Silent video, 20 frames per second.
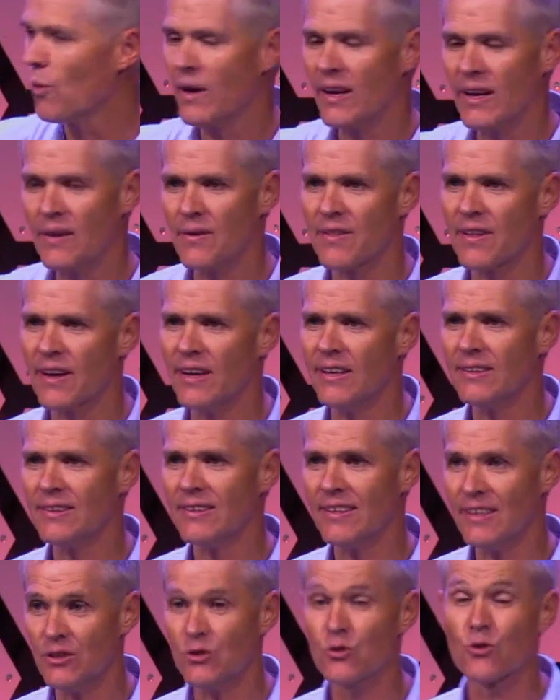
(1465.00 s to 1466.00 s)
or whatever,
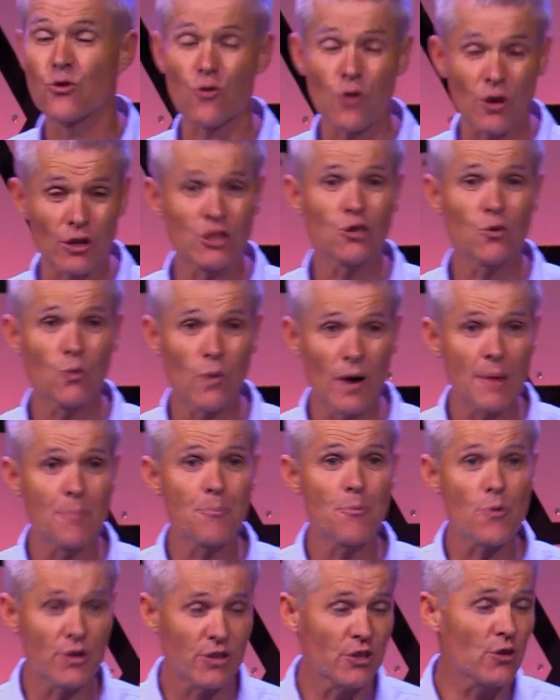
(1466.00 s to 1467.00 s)
they tend to rot away
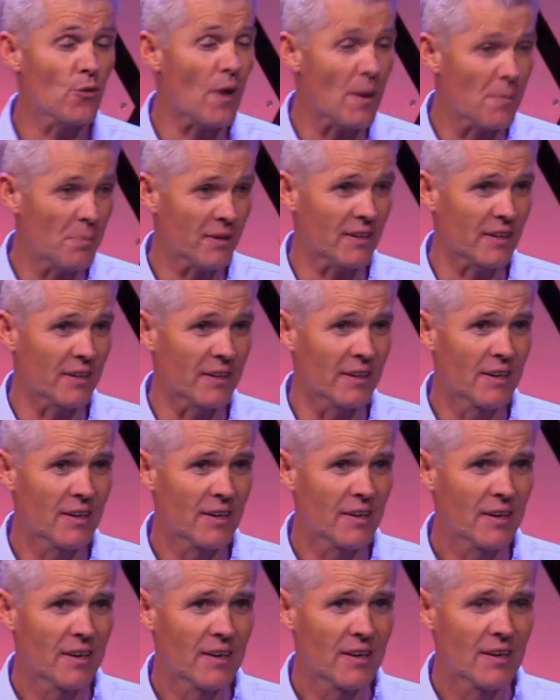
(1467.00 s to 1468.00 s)
pretty rapidly.
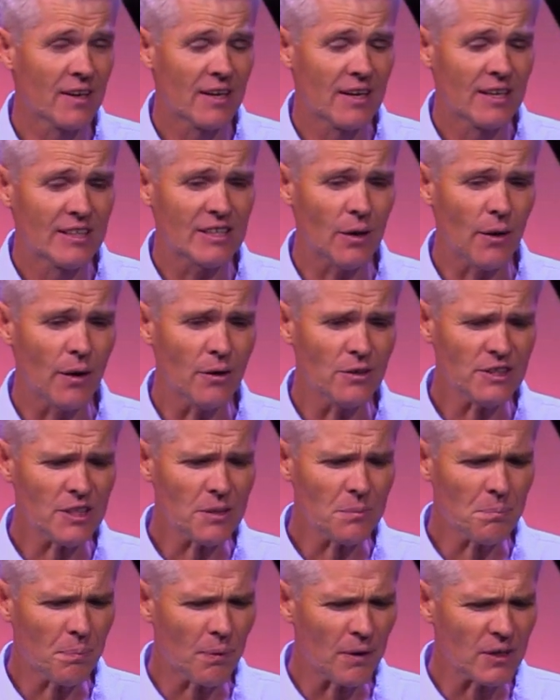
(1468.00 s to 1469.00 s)
So how is
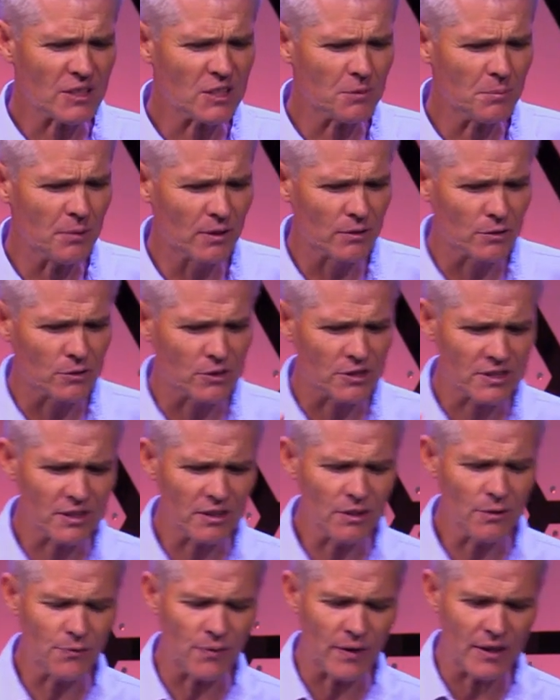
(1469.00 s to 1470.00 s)
it possible to
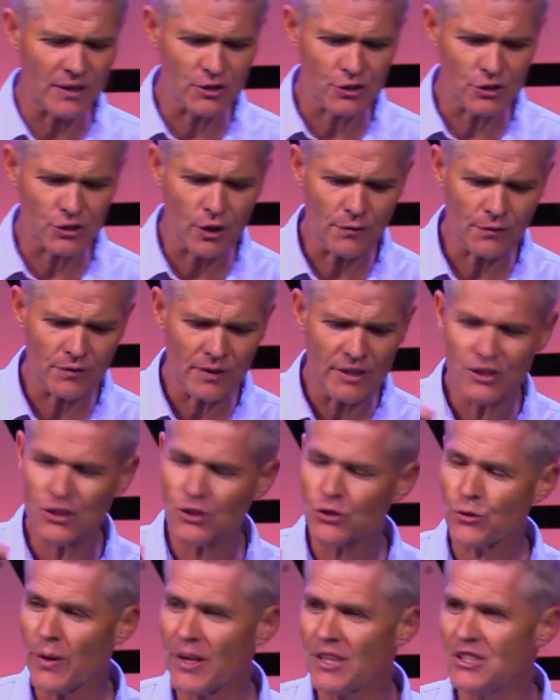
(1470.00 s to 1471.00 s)
still find soft,
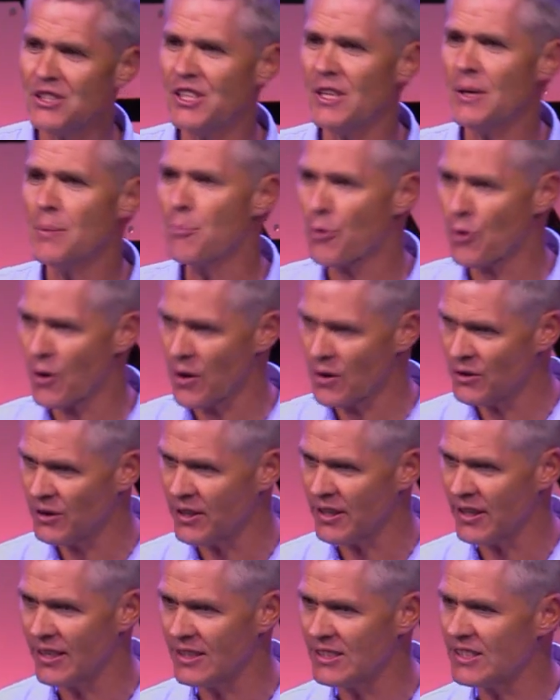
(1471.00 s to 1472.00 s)
stretchy
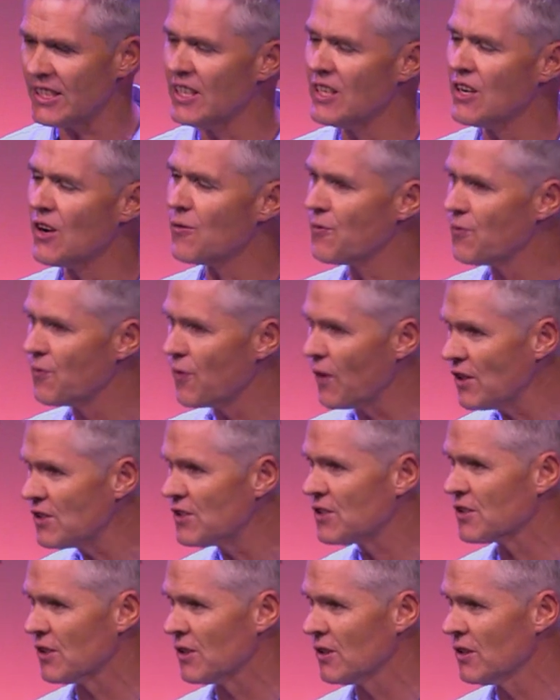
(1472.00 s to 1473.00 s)
proteins in a
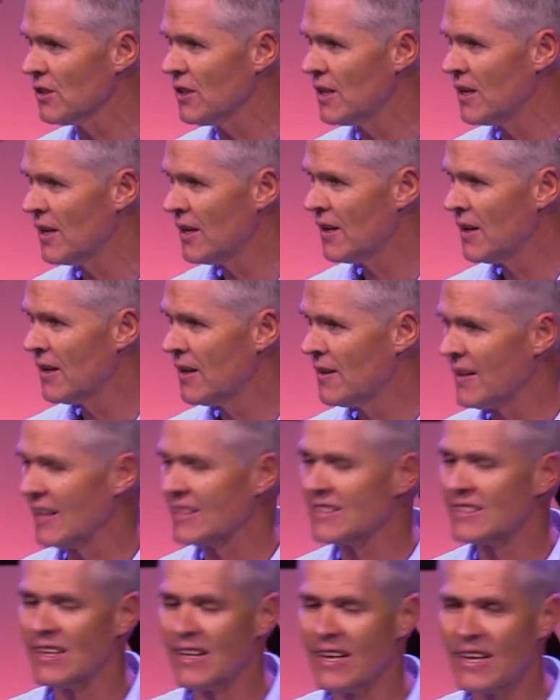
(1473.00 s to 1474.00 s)
fossil
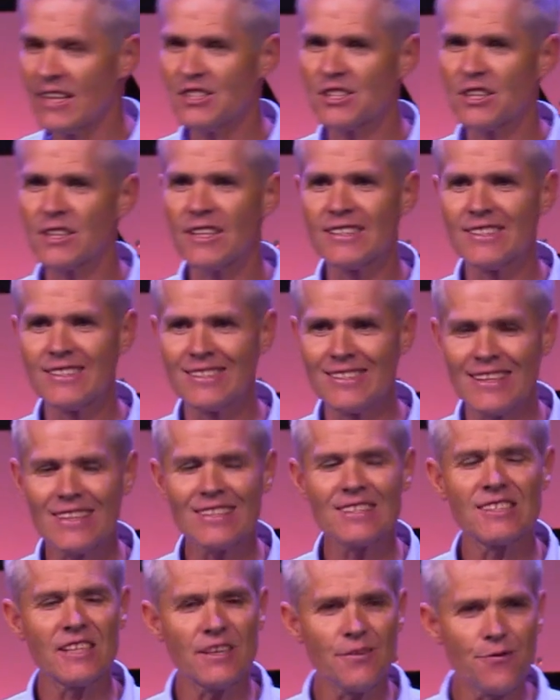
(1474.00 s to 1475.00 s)
that's allegedly
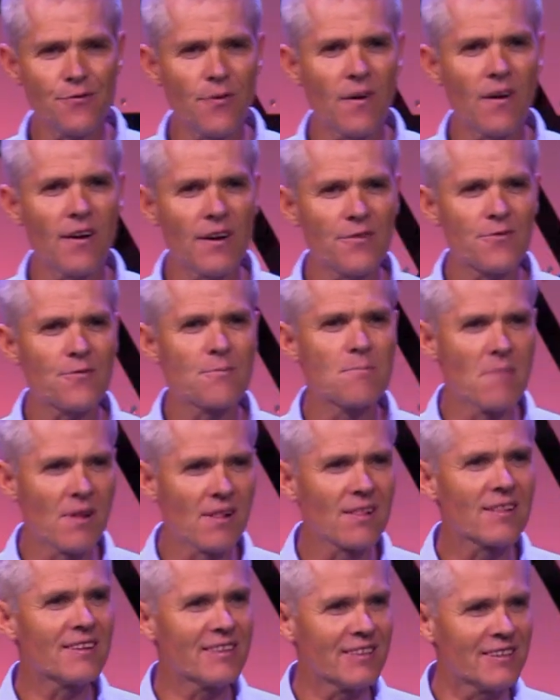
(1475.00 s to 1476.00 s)
65
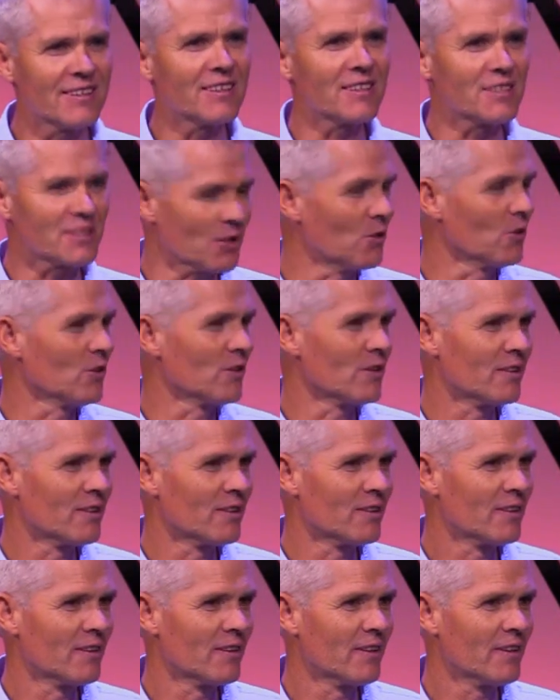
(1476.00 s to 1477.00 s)
million years old?
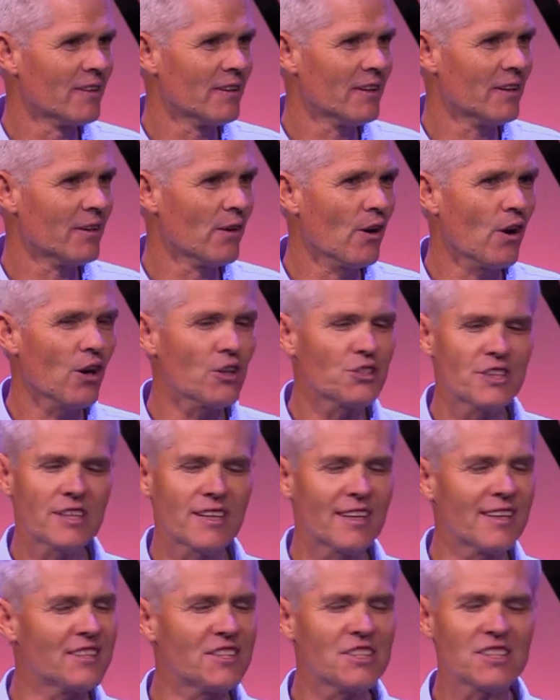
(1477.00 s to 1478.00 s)
No,
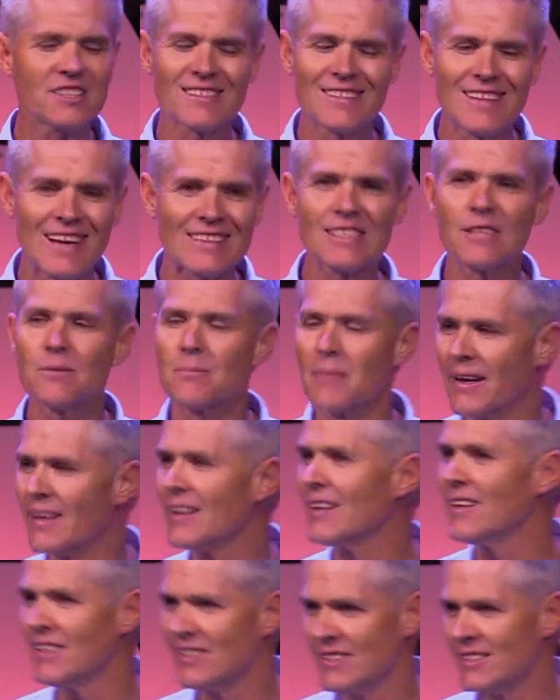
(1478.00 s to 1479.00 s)
logically just doesn't
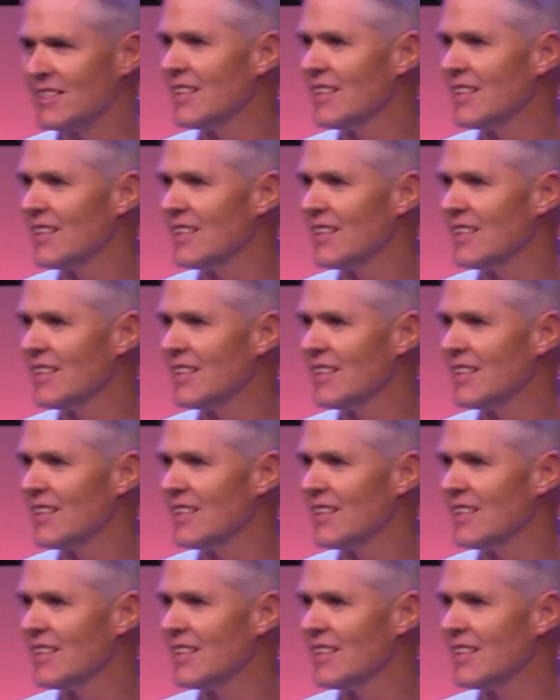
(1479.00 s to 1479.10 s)
make any